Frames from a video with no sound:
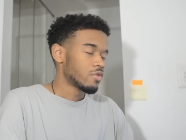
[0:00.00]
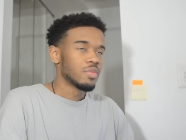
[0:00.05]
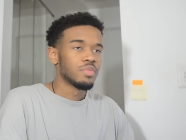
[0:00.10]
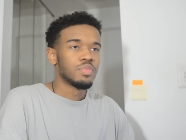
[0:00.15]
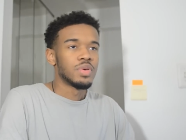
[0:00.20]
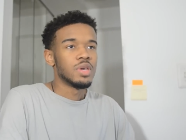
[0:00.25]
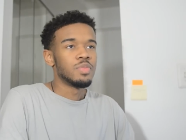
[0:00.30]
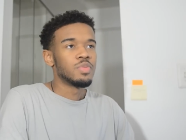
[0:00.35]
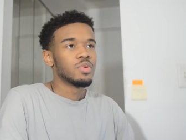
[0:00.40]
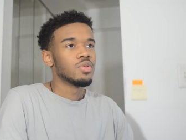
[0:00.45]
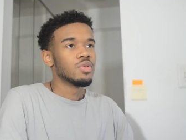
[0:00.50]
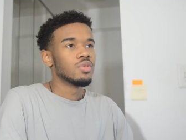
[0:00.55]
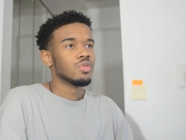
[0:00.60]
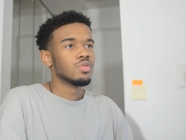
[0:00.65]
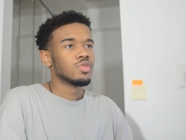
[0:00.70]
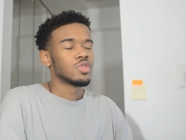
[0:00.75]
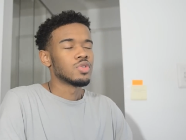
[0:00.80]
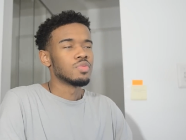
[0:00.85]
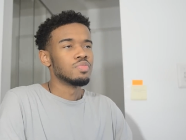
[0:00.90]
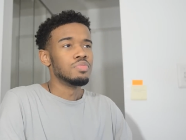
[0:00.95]
from
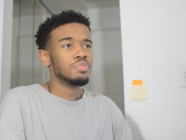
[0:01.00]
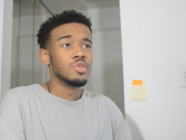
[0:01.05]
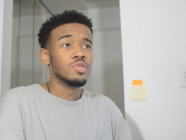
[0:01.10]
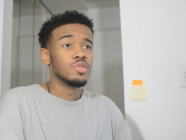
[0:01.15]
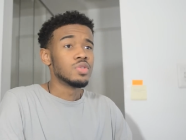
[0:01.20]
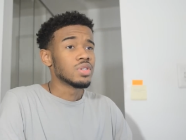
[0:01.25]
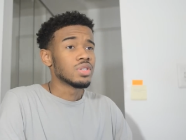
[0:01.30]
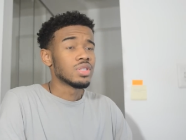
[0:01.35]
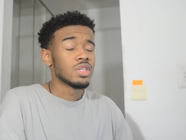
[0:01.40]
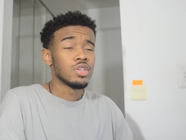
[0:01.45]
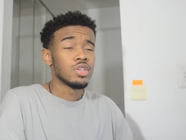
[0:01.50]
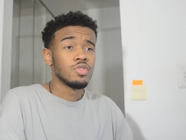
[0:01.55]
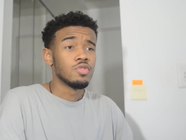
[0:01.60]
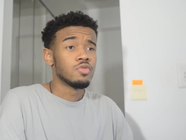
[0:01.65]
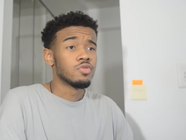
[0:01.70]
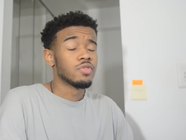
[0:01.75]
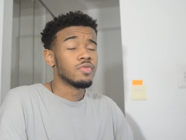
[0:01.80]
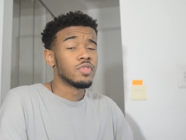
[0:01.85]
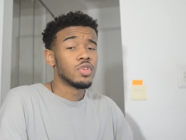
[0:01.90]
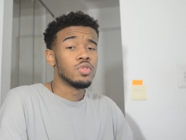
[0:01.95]
people's music that
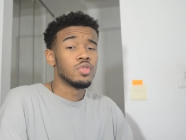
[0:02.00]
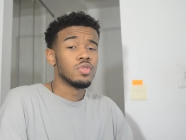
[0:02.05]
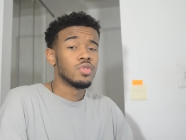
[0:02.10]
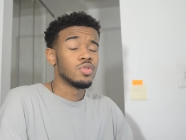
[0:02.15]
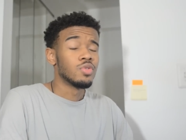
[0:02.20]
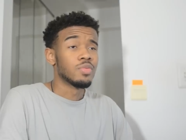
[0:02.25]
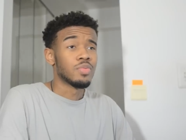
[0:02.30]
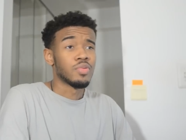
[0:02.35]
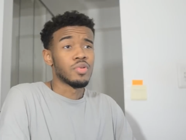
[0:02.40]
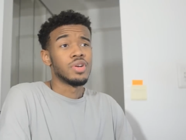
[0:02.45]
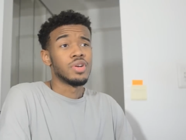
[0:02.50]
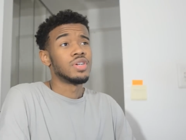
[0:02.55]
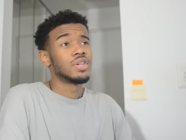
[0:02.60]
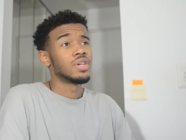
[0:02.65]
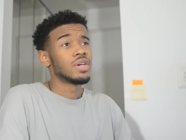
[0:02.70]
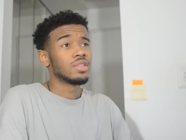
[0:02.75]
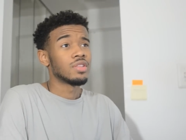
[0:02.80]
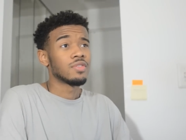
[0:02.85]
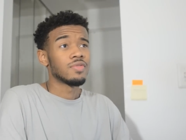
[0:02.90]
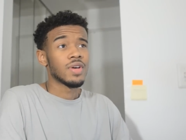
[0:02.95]
you've reviewed who
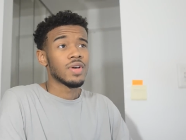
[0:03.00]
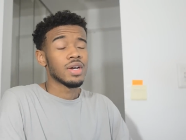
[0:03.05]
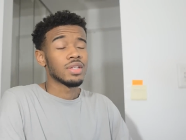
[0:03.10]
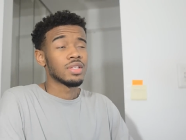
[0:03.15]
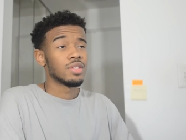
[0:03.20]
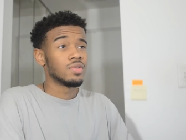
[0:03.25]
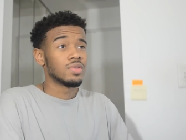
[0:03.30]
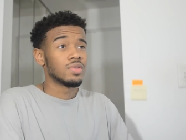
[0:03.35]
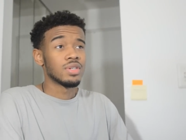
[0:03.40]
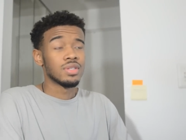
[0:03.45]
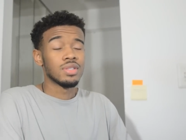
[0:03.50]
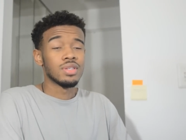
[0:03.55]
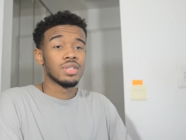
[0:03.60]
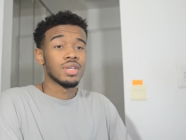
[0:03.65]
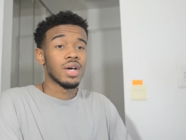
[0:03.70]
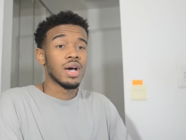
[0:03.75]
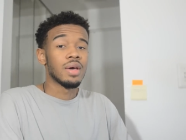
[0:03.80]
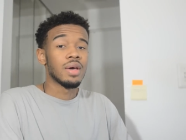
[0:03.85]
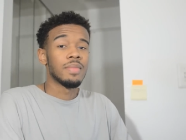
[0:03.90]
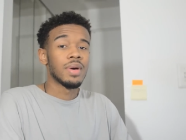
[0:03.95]
appreciate the fact that you took the
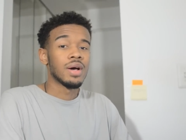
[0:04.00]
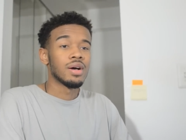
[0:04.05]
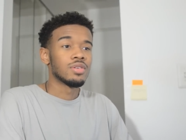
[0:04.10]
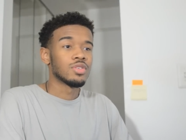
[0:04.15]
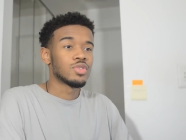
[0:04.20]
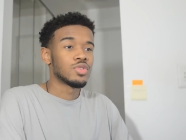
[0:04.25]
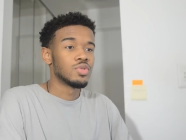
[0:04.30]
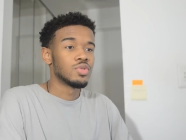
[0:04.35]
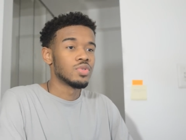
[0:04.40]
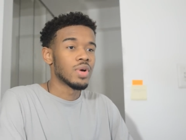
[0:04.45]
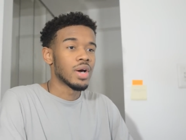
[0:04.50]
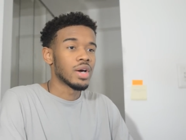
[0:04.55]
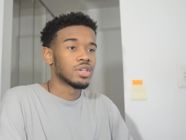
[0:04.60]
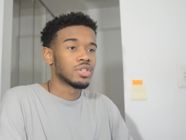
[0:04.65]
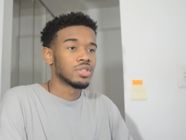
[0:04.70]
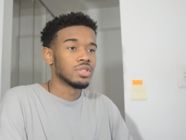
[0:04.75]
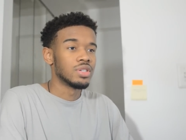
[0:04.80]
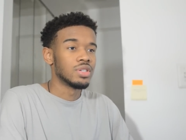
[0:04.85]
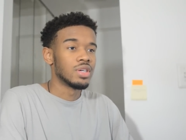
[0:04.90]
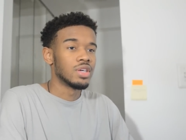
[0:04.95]
time out to
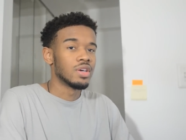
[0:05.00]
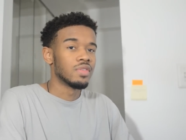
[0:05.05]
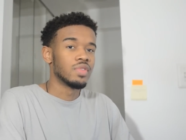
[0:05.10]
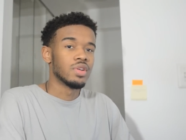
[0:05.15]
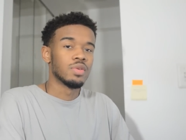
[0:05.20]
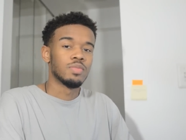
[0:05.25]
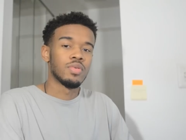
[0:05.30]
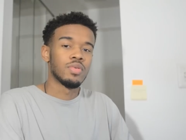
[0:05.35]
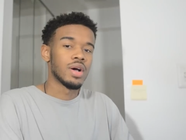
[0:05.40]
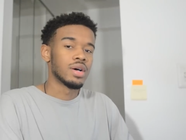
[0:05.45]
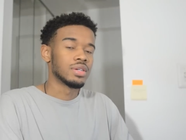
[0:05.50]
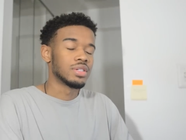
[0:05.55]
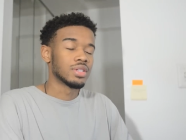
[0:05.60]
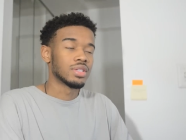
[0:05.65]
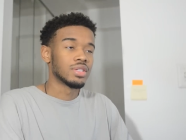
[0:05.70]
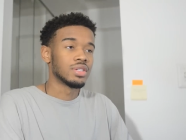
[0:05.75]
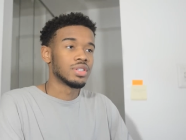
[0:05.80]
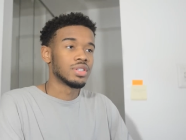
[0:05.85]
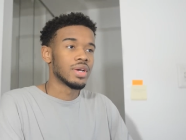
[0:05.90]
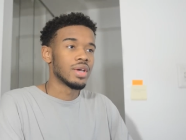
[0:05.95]
actually give their
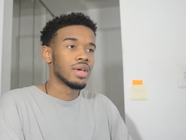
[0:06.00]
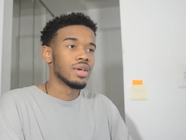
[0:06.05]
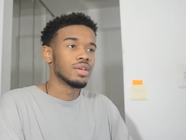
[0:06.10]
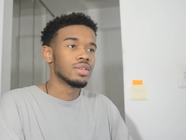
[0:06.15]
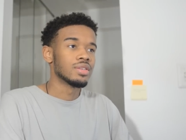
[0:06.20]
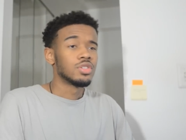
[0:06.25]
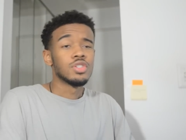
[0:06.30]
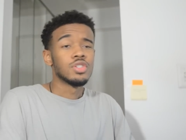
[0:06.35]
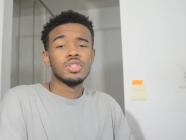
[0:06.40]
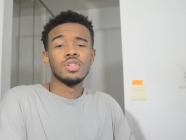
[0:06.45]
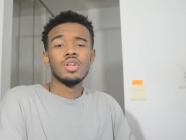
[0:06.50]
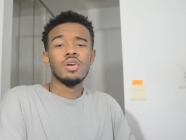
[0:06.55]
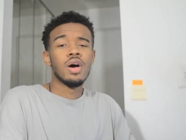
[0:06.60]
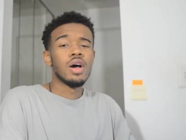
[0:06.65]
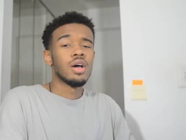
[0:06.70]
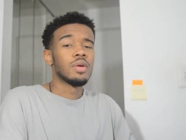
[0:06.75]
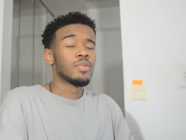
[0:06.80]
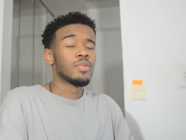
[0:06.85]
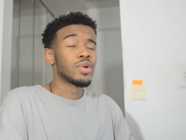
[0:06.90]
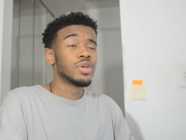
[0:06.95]
project a chance. Just know
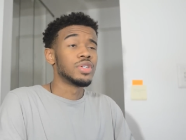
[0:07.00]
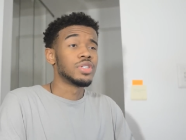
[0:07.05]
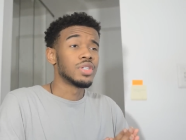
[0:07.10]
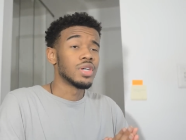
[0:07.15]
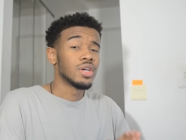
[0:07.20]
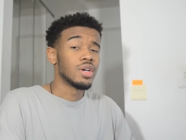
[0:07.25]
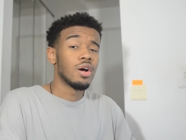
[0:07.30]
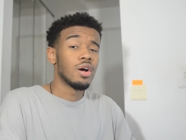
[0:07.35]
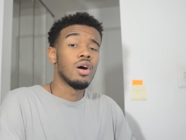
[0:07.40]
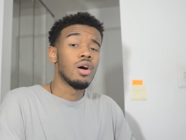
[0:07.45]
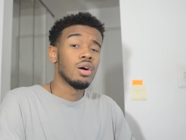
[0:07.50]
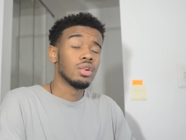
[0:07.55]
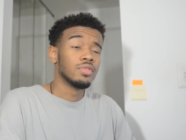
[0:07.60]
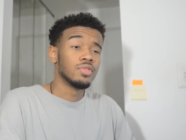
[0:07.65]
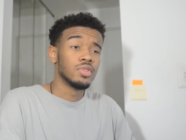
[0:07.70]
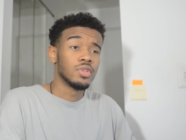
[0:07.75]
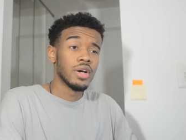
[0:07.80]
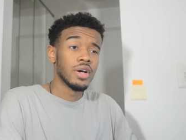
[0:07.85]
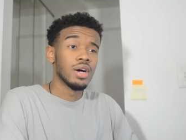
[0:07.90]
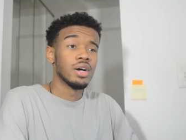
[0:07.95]
I appreciate all of
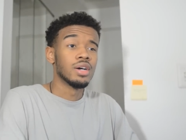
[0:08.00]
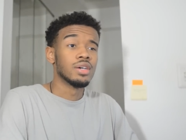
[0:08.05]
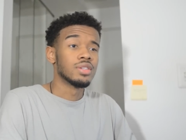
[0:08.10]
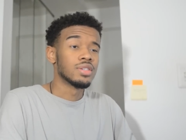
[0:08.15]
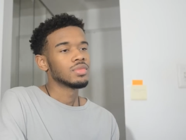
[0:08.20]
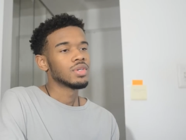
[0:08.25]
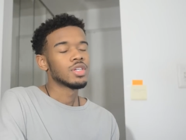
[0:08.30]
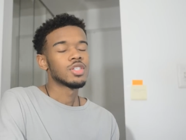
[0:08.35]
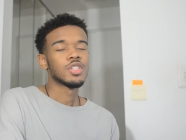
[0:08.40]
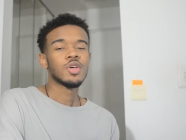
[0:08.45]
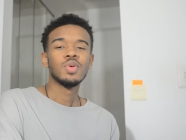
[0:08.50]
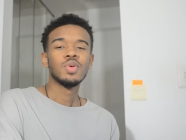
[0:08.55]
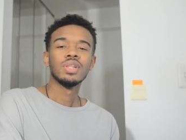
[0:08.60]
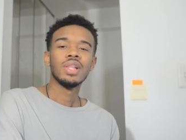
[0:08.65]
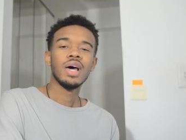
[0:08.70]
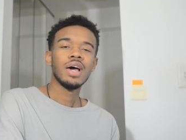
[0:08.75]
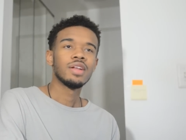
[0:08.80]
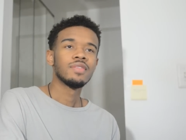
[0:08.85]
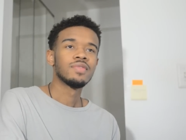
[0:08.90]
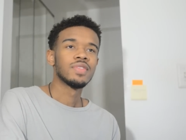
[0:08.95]
you guys. So in
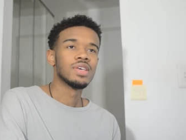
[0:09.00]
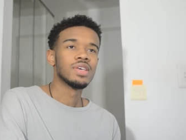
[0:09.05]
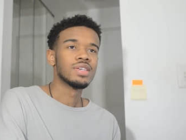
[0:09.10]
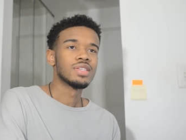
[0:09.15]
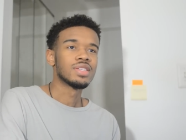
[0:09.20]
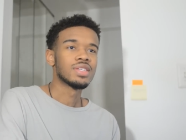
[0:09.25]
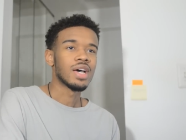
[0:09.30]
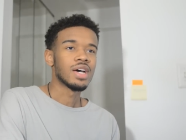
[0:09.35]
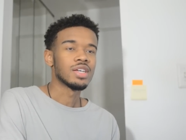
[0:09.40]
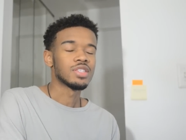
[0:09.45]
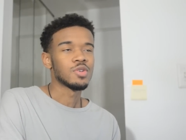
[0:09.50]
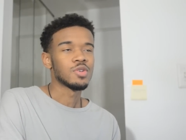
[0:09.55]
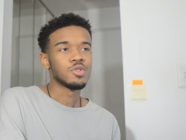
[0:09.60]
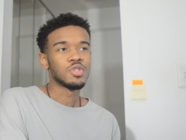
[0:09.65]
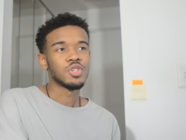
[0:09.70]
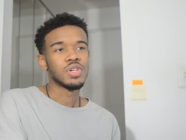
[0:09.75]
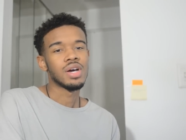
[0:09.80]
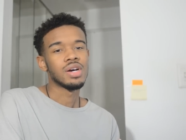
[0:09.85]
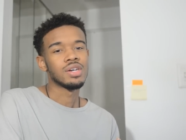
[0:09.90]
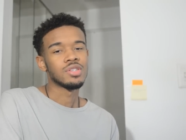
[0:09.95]
light of this, I told
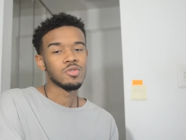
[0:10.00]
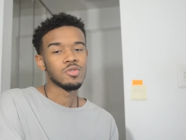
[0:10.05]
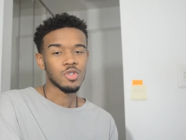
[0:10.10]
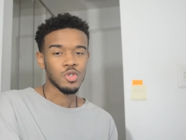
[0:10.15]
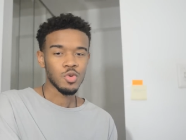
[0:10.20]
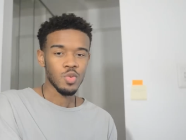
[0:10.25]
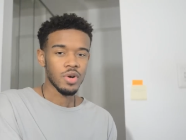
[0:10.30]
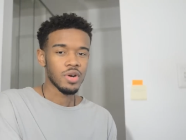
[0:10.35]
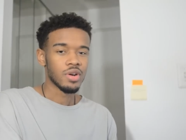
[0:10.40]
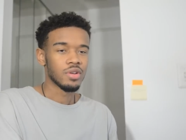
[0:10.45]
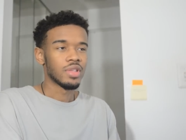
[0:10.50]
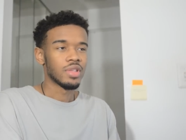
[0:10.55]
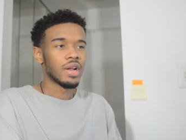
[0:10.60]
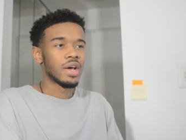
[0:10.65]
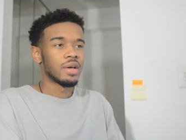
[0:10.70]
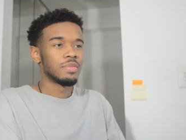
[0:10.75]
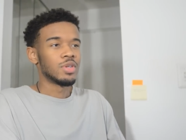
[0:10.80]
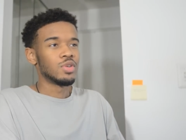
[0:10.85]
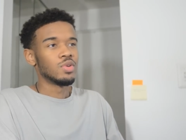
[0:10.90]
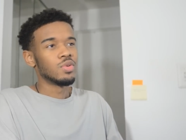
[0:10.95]
you guys on Twitter that
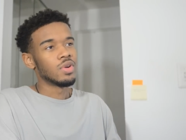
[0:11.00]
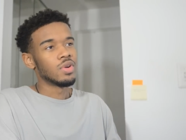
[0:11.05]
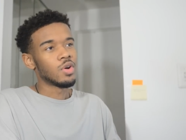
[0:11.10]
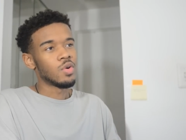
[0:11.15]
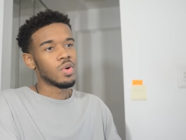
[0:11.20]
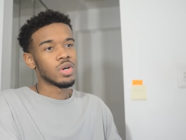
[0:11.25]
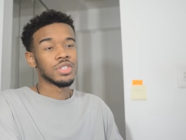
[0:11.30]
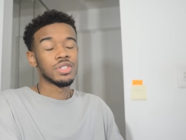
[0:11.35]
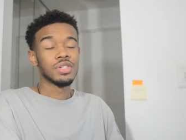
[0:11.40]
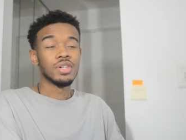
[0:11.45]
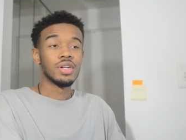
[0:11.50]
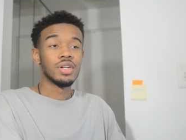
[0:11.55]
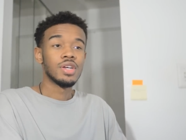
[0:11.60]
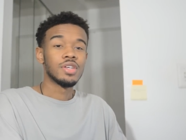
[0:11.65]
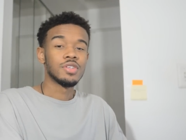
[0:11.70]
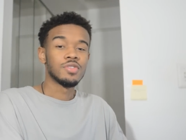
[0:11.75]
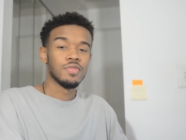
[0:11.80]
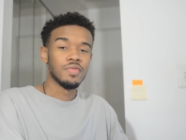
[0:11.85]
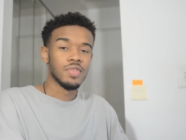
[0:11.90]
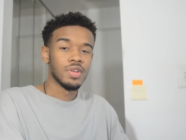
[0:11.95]
I'd be doing a question and
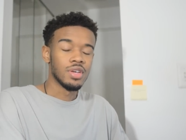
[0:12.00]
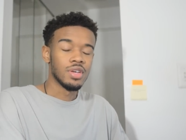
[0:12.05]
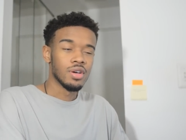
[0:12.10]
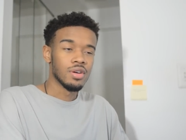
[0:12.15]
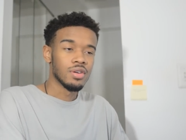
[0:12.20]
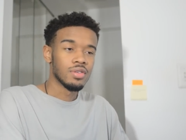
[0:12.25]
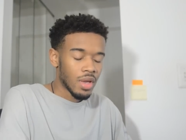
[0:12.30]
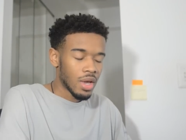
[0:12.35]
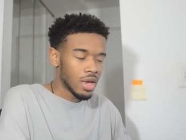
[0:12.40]
answer video